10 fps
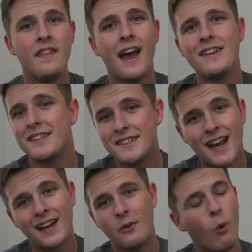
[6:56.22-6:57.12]
And that is
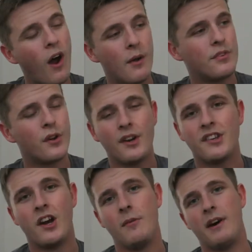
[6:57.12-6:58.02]
exactly why I'm so
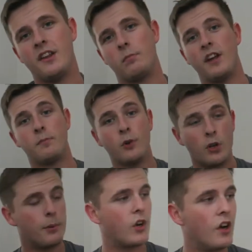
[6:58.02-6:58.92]
excited about this place,
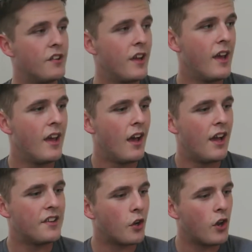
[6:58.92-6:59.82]
purely because
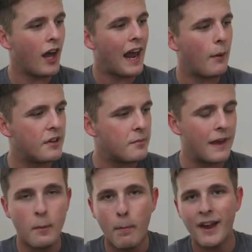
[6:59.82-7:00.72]
it's gonna allow me to
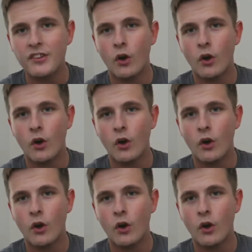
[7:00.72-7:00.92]
make the best